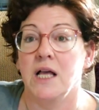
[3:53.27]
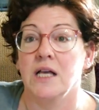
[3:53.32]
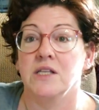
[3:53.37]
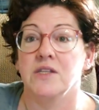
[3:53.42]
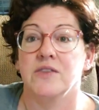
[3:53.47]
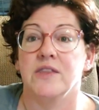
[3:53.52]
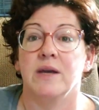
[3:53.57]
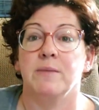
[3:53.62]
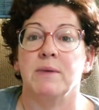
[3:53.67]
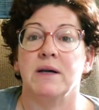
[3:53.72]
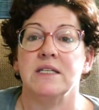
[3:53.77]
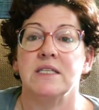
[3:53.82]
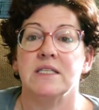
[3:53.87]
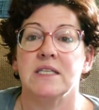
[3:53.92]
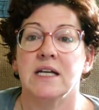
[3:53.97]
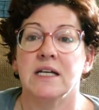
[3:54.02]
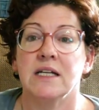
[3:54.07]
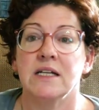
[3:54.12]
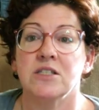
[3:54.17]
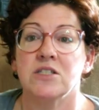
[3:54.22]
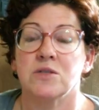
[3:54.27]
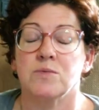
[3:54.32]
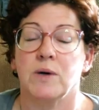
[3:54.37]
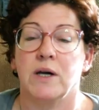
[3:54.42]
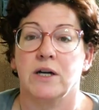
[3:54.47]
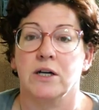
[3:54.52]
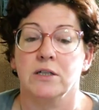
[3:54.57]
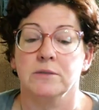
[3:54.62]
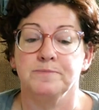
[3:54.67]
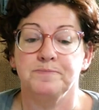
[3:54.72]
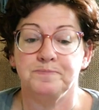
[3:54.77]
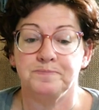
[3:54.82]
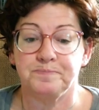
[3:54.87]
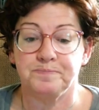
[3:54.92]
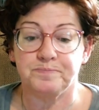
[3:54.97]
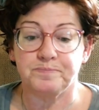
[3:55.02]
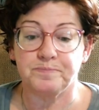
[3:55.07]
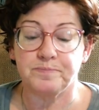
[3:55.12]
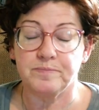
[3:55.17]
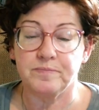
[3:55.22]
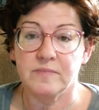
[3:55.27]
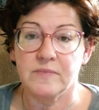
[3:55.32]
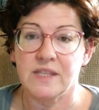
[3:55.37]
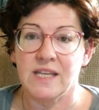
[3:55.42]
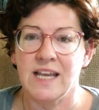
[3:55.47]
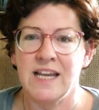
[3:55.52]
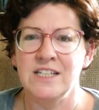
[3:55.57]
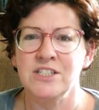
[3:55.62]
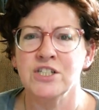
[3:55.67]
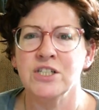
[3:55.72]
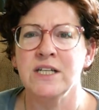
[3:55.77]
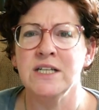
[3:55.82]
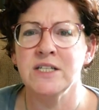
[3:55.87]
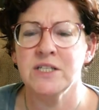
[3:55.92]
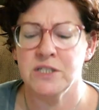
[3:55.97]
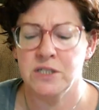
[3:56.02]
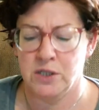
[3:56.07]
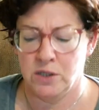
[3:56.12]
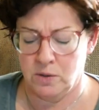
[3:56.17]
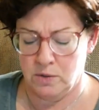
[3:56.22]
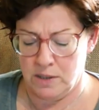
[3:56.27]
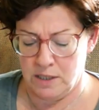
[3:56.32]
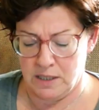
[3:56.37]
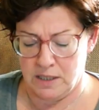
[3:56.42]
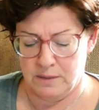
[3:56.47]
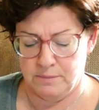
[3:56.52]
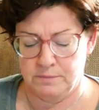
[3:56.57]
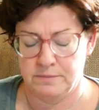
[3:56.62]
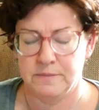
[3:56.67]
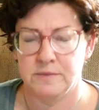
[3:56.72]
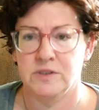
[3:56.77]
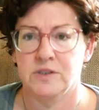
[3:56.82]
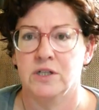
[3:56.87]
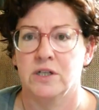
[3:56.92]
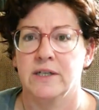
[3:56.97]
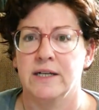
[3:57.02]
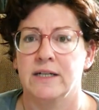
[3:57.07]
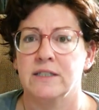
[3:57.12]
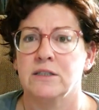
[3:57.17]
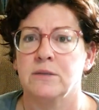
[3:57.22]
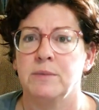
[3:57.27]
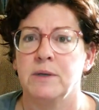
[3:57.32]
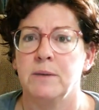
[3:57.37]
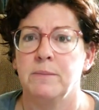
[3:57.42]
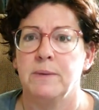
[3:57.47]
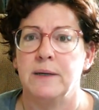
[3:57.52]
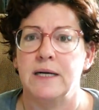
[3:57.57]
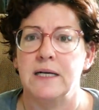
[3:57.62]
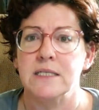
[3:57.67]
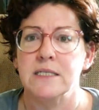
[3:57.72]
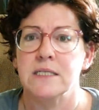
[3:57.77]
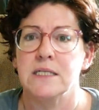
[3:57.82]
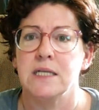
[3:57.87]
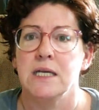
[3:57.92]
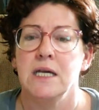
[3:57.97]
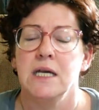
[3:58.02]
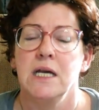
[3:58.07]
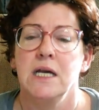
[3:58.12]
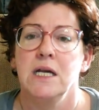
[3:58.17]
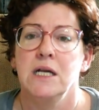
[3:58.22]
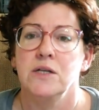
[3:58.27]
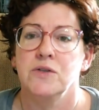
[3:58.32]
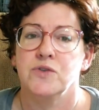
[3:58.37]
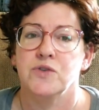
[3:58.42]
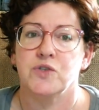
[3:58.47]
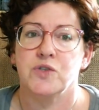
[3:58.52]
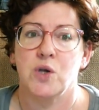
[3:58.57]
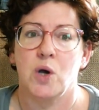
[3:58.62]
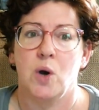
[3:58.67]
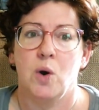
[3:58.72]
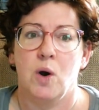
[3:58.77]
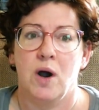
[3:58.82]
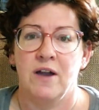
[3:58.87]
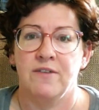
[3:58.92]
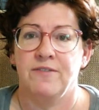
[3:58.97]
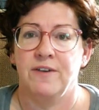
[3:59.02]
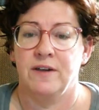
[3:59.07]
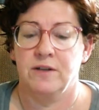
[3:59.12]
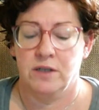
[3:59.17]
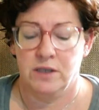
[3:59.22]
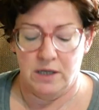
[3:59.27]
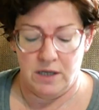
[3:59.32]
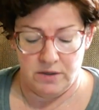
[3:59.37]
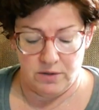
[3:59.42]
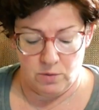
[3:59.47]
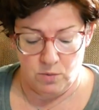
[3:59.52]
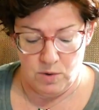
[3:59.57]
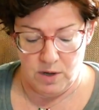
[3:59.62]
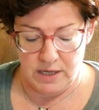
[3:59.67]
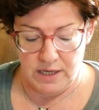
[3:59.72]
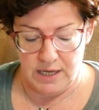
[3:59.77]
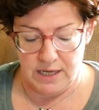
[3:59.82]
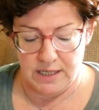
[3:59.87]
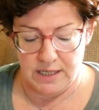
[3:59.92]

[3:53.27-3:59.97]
Then my second sweater, as you guys know, turned out to be a bust. So I found another one, and